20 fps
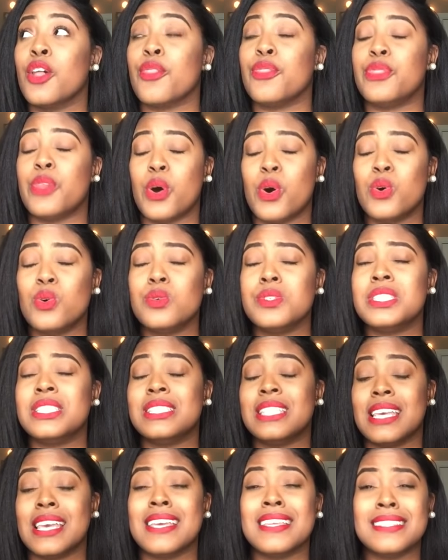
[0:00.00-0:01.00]
those
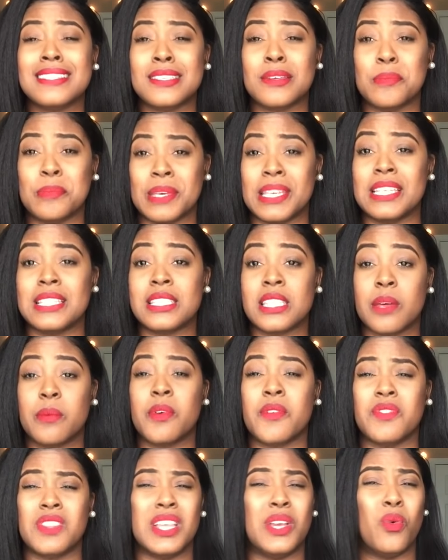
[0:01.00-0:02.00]
tend to be some
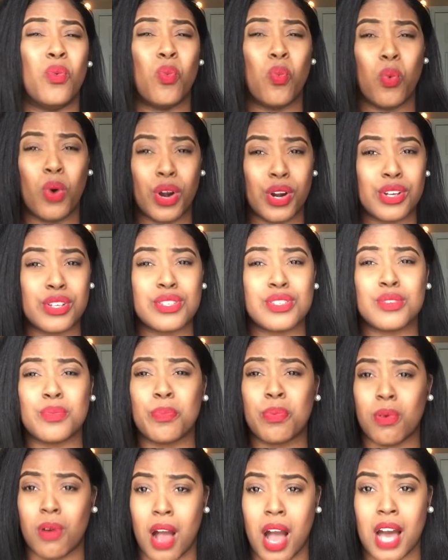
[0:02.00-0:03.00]
of the worst
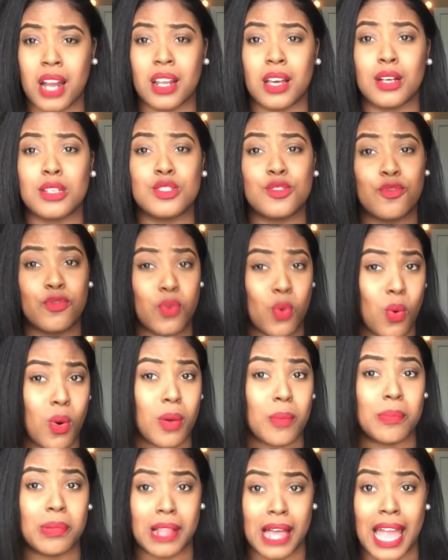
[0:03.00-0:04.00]
products for
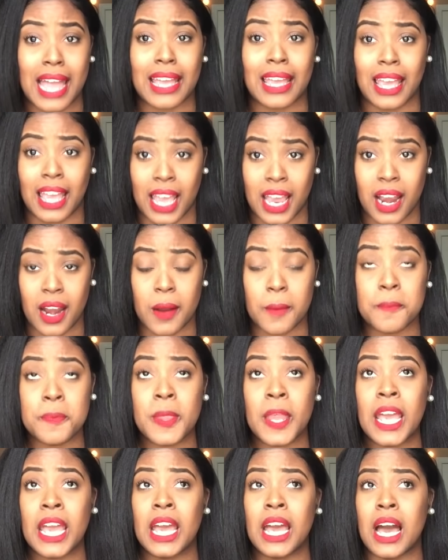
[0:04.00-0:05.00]
black hair.
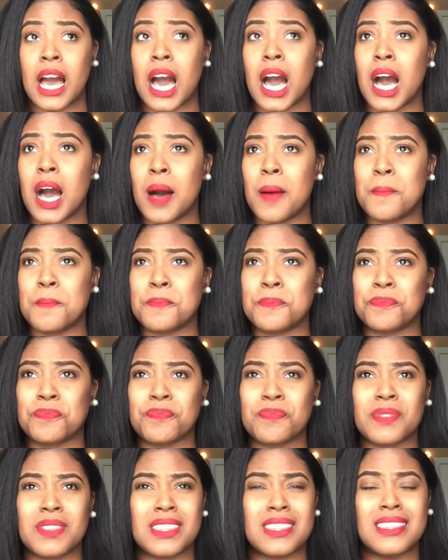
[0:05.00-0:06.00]

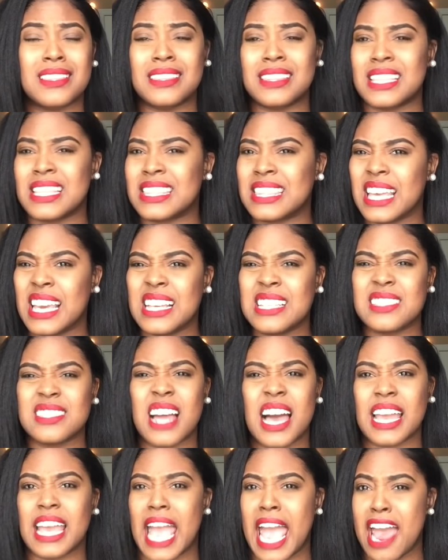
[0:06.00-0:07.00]
The things
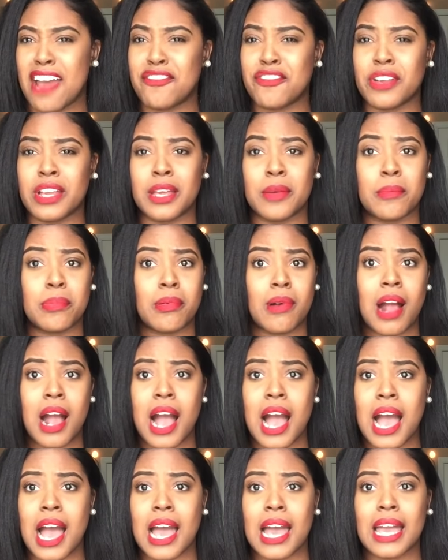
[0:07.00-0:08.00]
like African
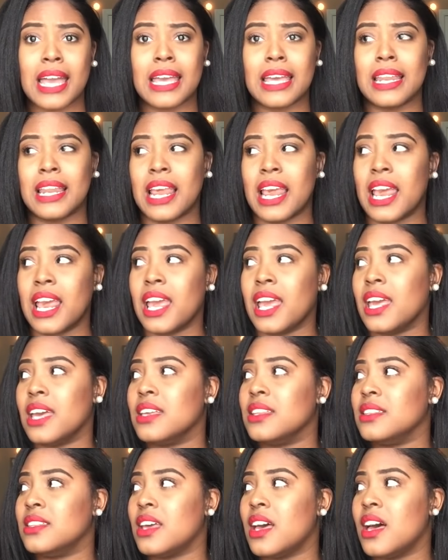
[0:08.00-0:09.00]
Pride
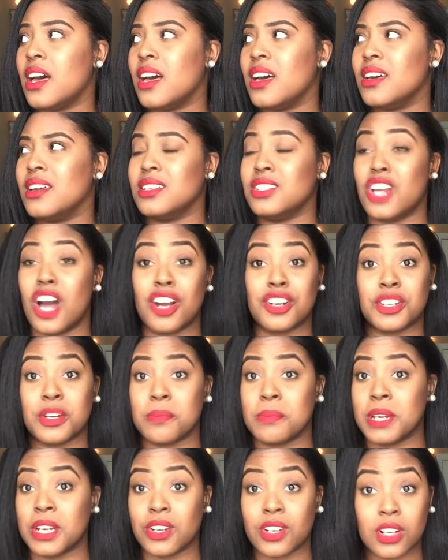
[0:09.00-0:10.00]
and Dr.
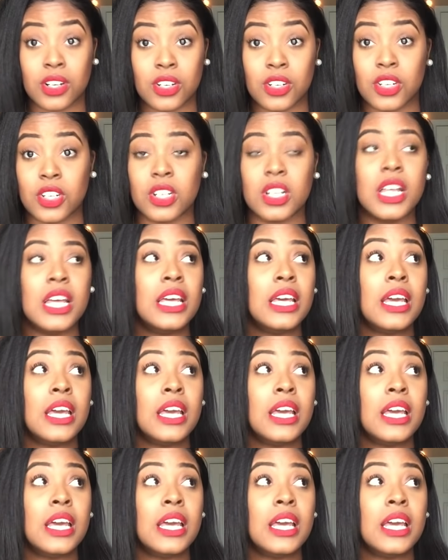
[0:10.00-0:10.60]
Miracle,